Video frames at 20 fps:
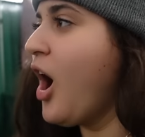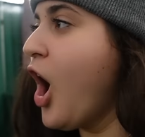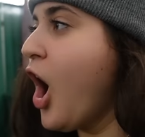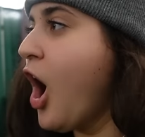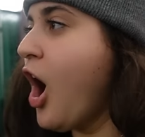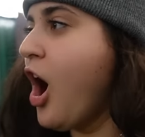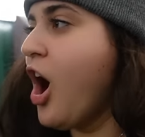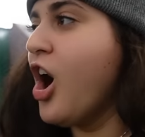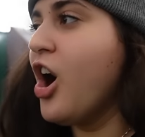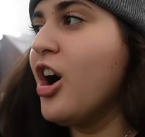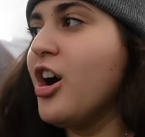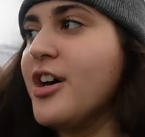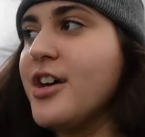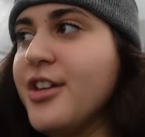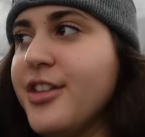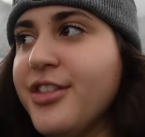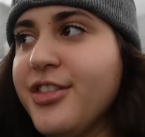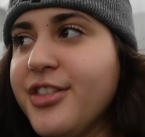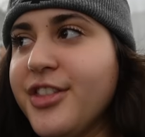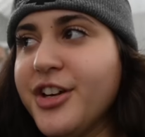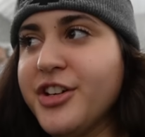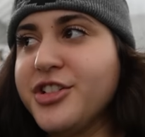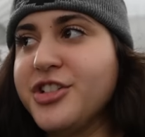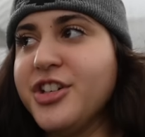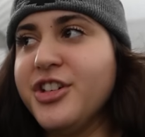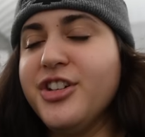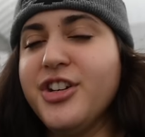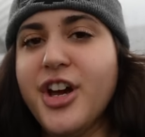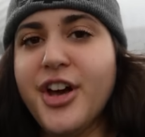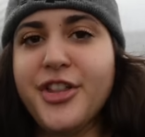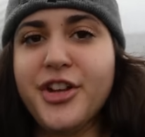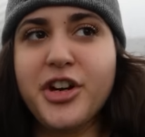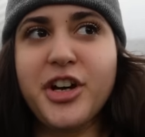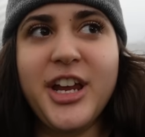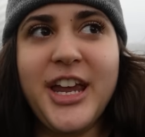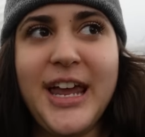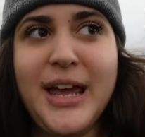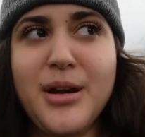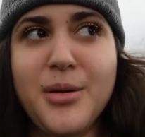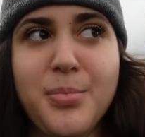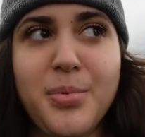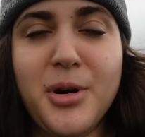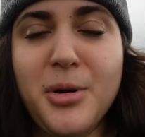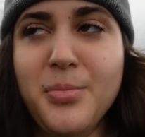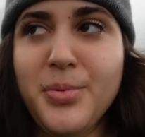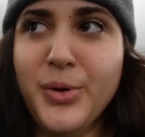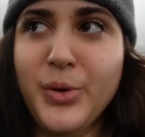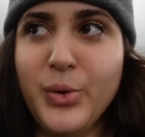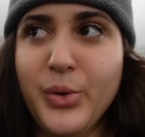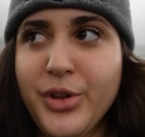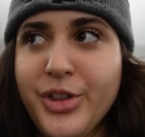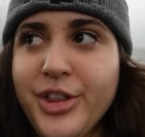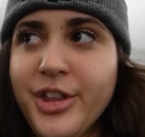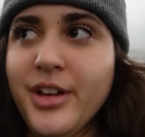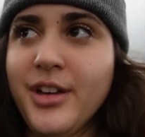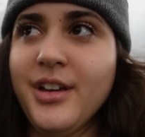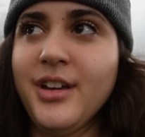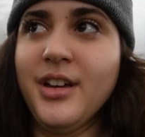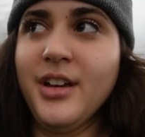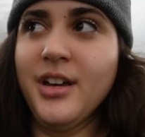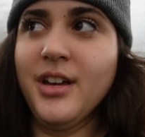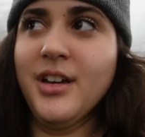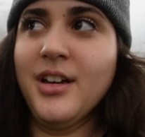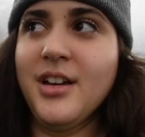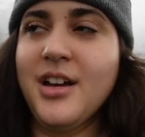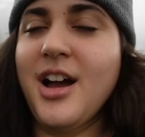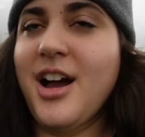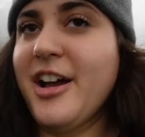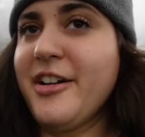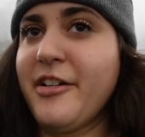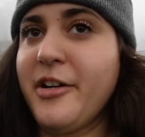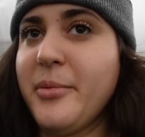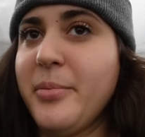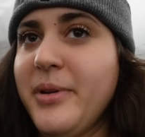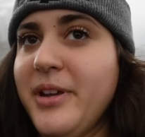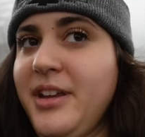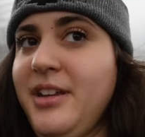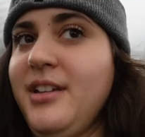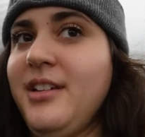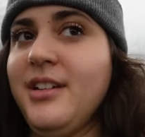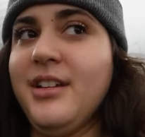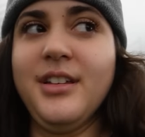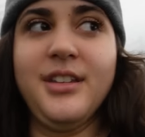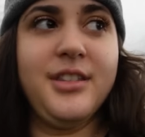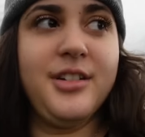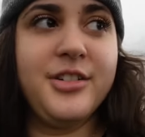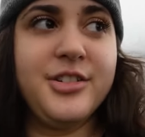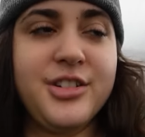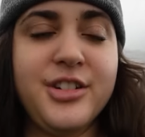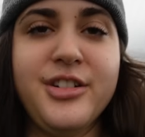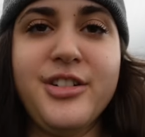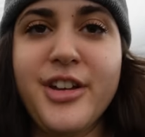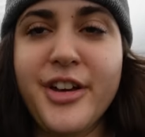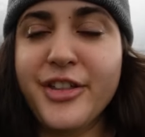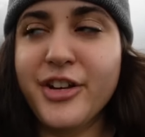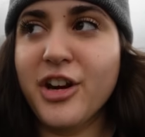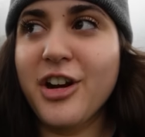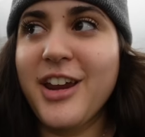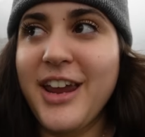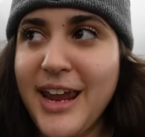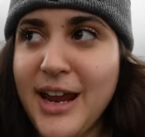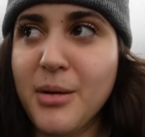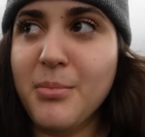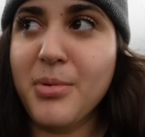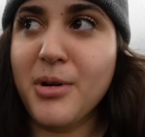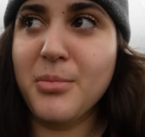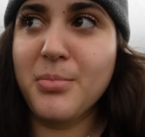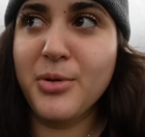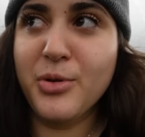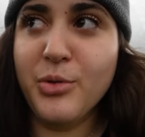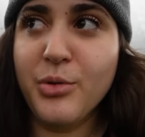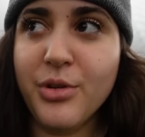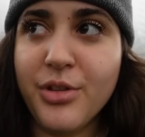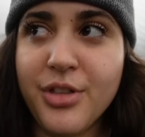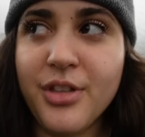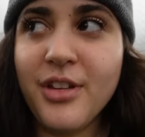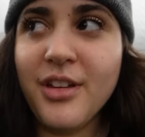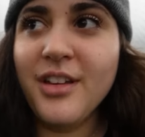oh, there's another camper booth. I repeat, there's another camper booth.